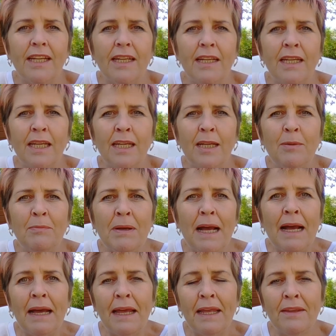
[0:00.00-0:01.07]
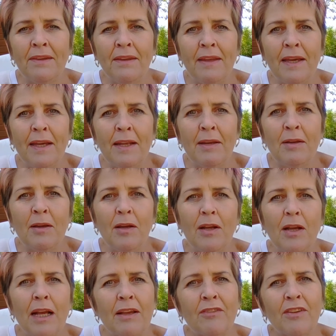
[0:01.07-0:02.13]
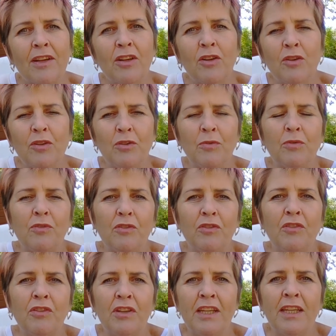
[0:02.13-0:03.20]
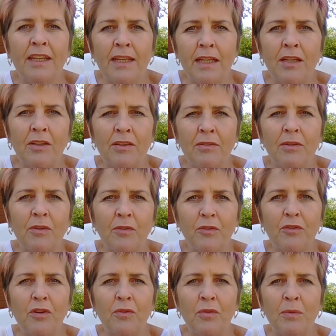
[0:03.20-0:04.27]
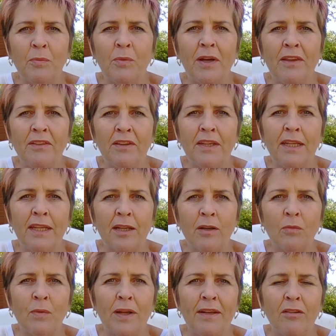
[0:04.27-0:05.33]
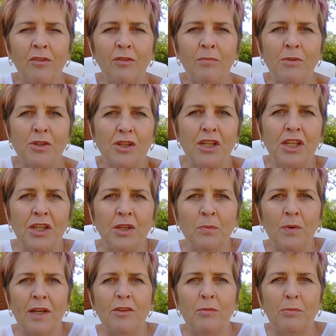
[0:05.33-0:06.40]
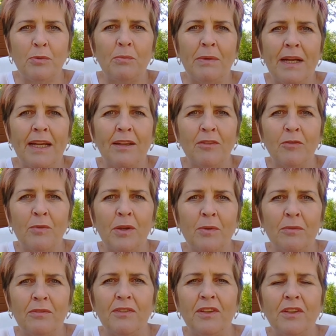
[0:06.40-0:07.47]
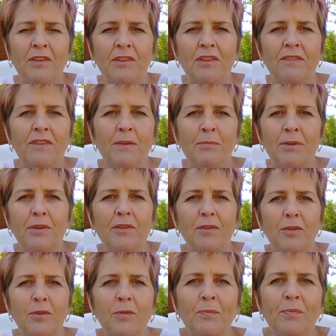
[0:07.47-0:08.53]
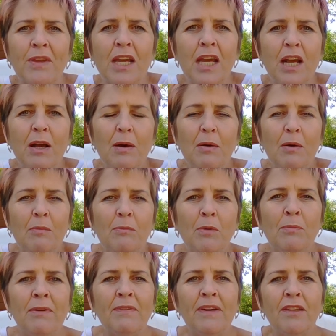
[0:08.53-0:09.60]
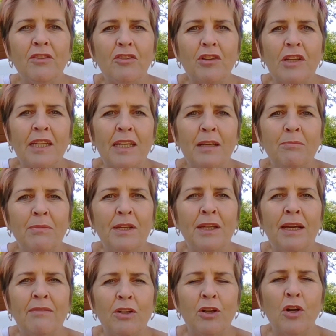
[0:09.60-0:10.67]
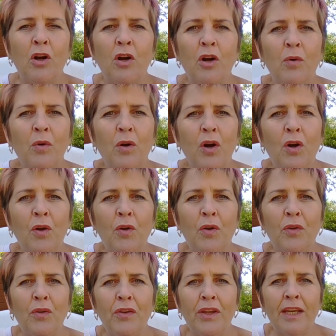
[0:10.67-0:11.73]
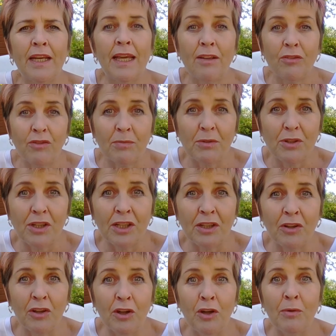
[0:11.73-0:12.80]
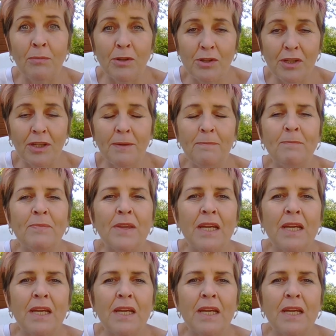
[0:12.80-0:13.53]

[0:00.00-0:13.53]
And then as I got used to the needle and controlling where the needle went on the machine and where to put my hands when I'm feeding the fabric through, mum eventually let me have a go on the electric machine, on her machine.